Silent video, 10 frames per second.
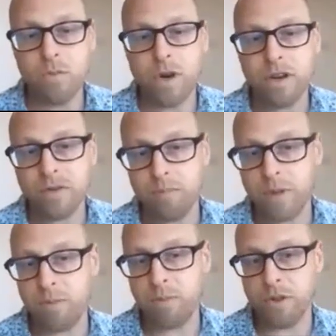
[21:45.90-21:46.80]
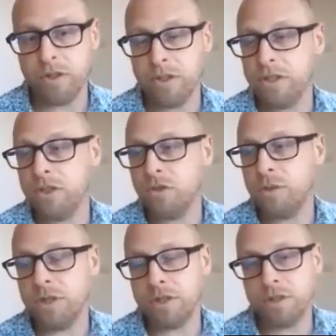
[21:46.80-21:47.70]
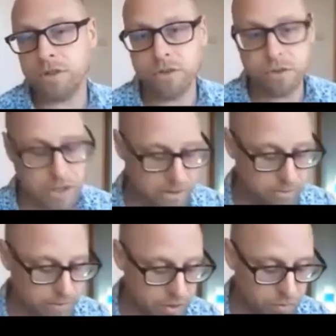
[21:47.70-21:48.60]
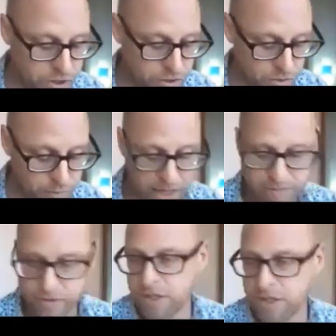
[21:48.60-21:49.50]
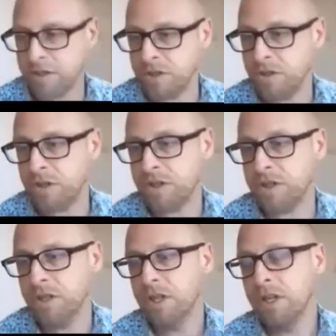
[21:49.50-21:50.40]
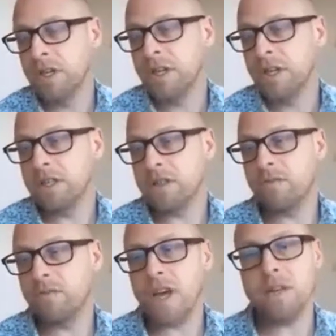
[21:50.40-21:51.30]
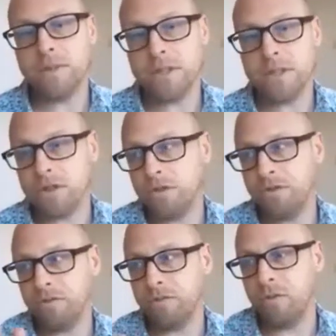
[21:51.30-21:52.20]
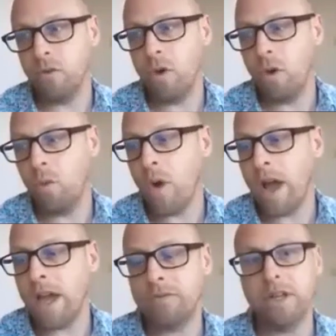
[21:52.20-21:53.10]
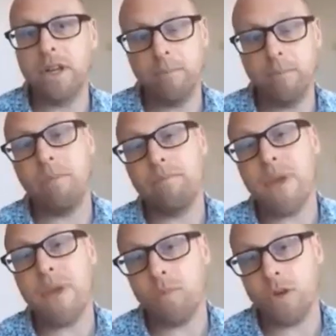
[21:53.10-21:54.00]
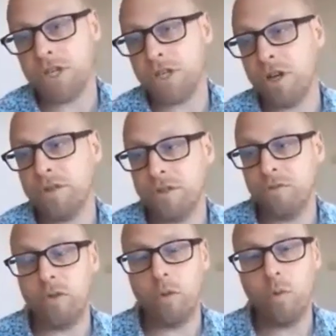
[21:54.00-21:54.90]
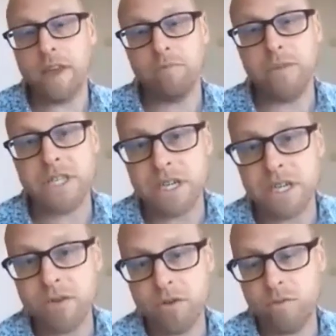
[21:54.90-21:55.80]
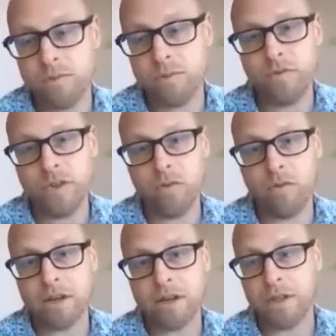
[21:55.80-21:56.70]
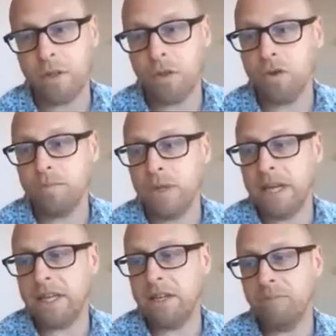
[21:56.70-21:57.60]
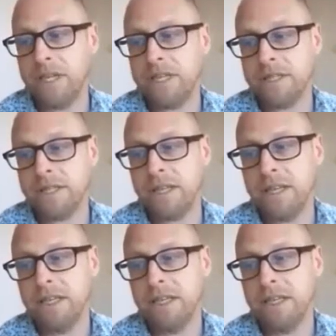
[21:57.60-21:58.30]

one of the people that contributed to the original part of this research, developed a sort of a way of a map which shows the way that material was moving around in the 3rd millennium BC.